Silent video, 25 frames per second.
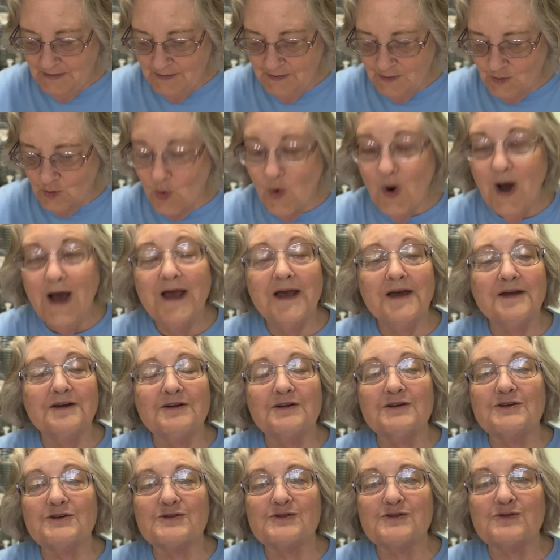
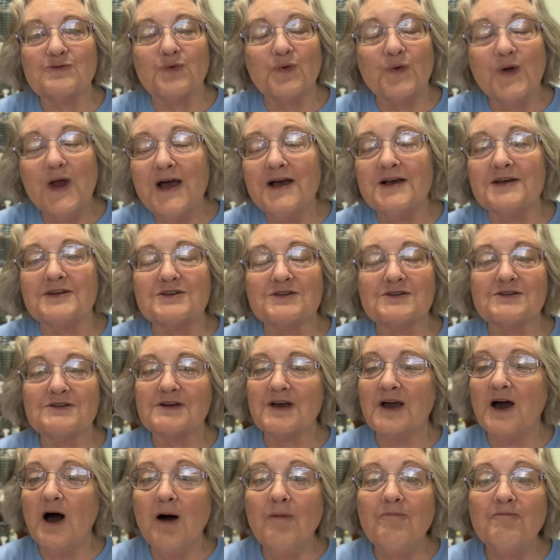Quietness, rest,
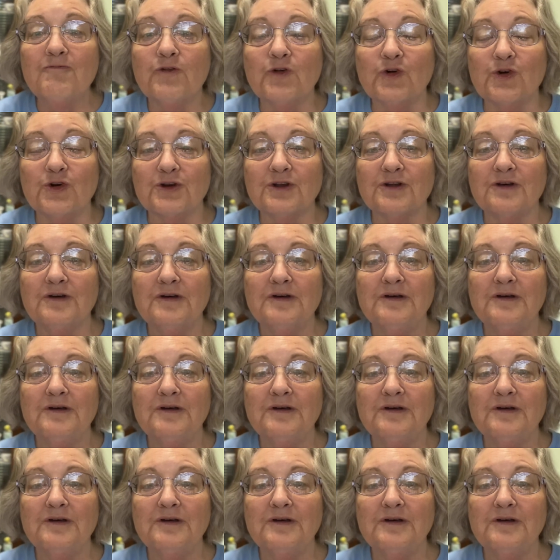comfort.